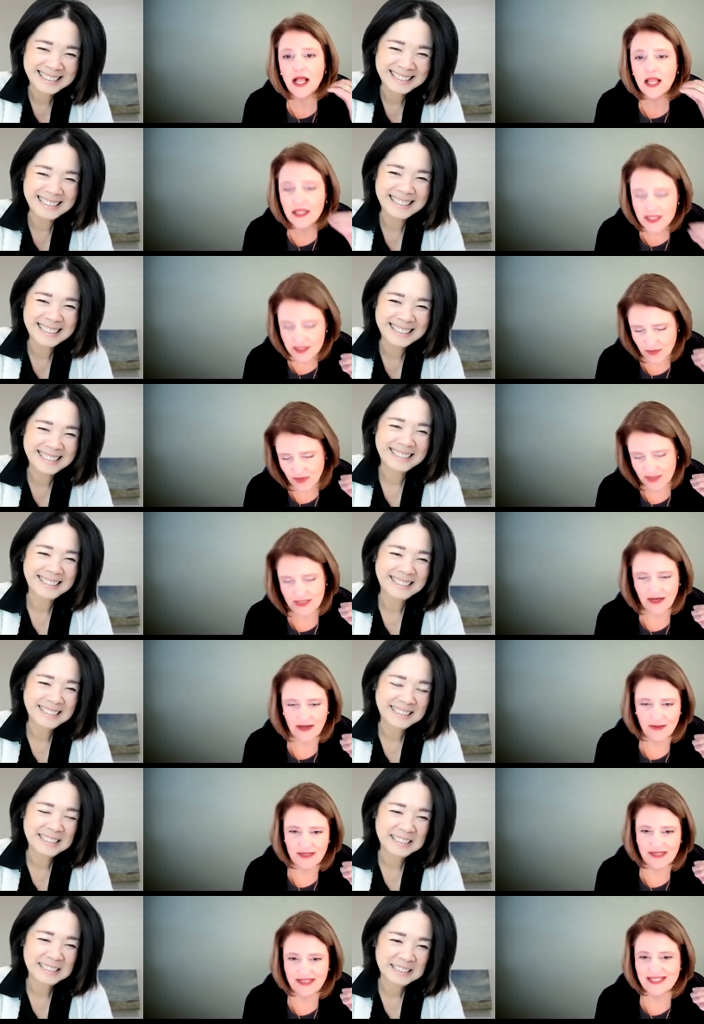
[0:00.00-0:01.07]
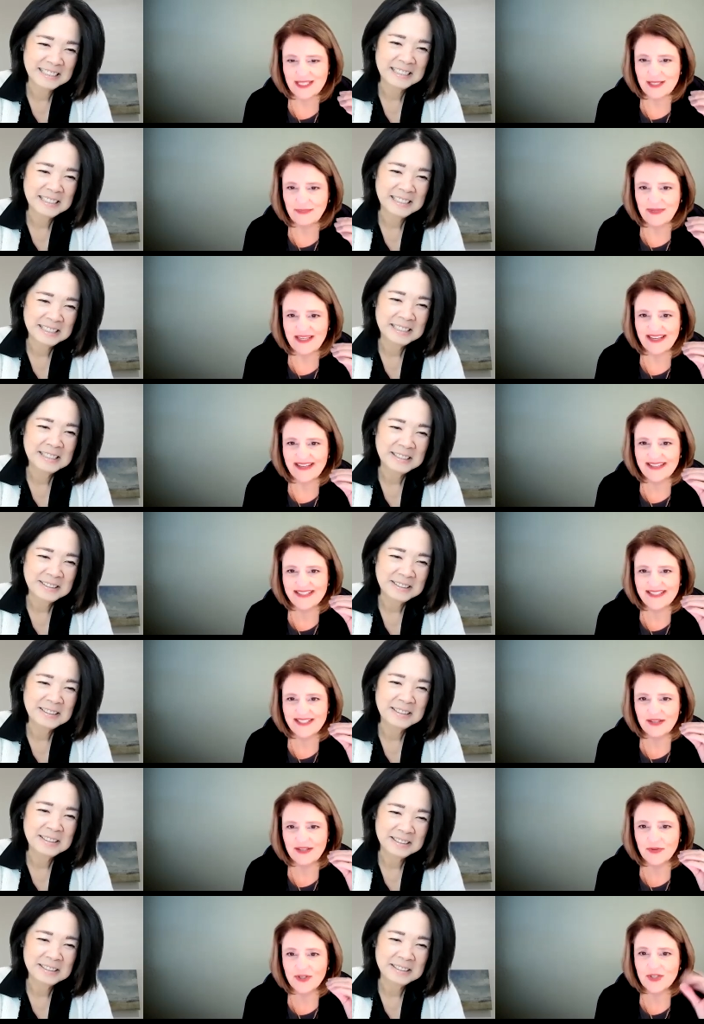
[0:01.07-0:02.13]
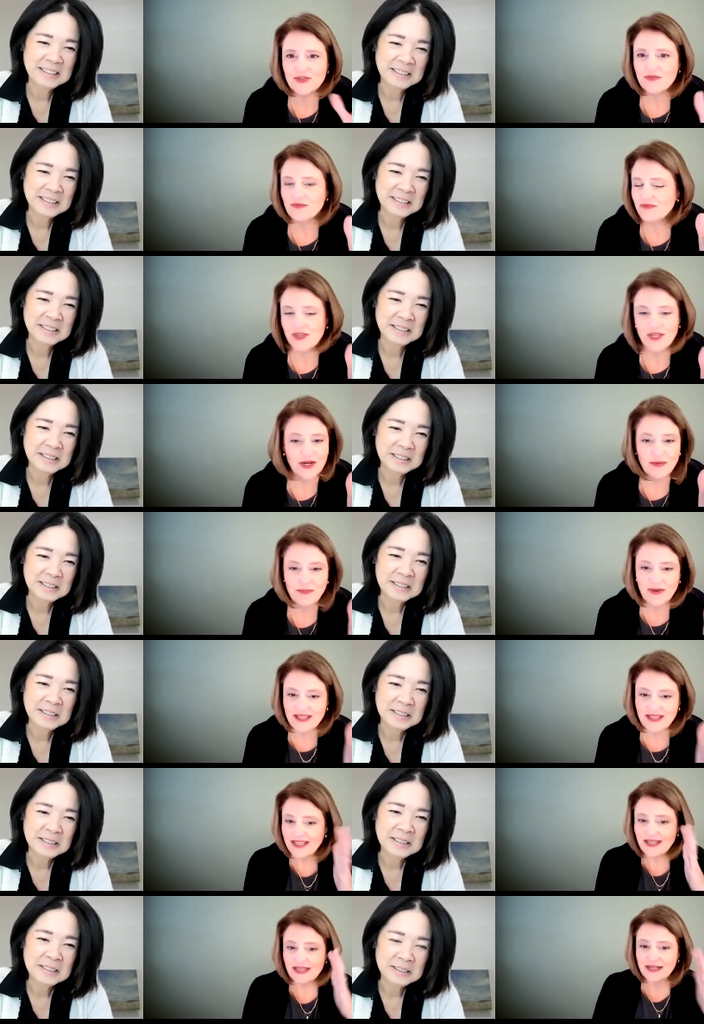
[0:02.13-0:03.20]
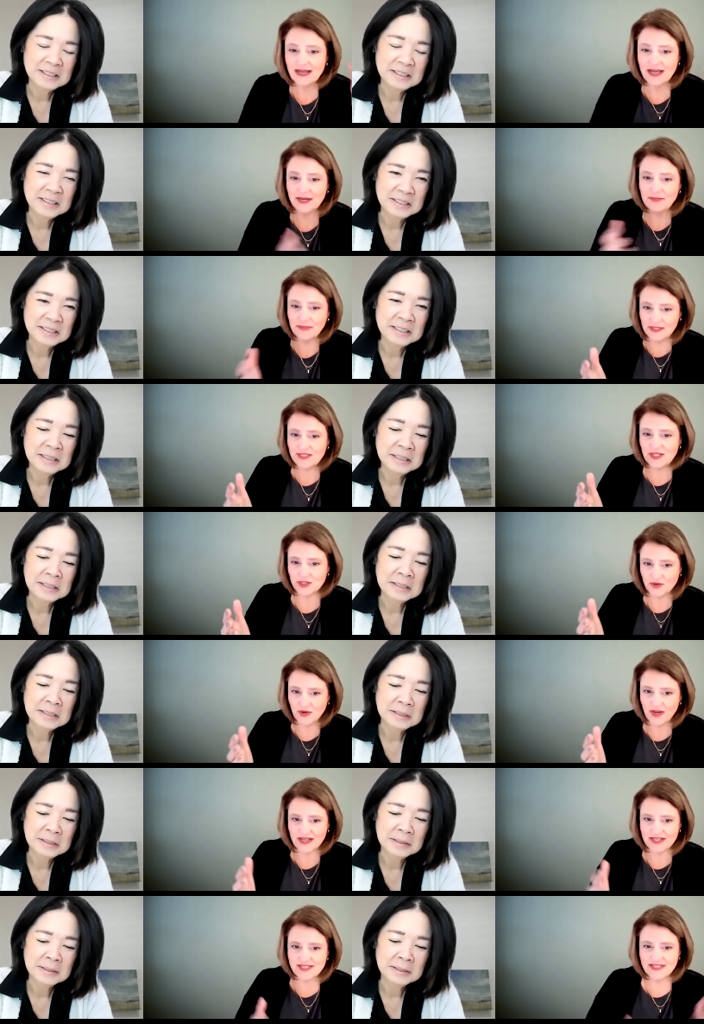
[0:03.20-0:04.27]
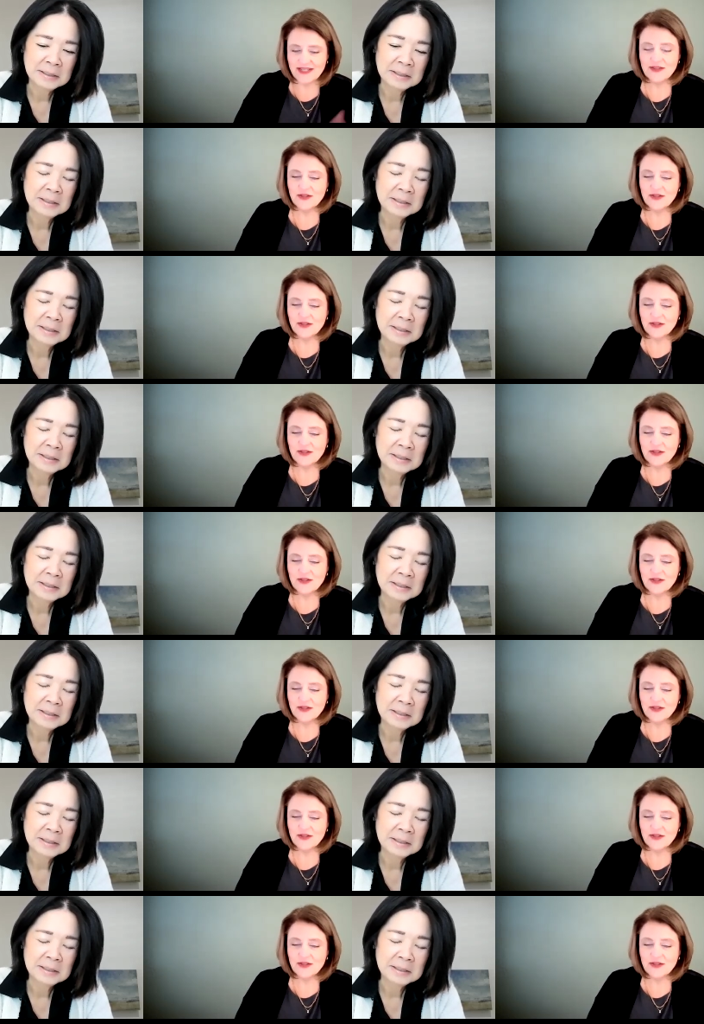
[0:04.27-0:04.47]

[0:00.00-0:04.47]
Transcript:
Speaker 1: tell us what time it is, because we, you know, by then I built the trust.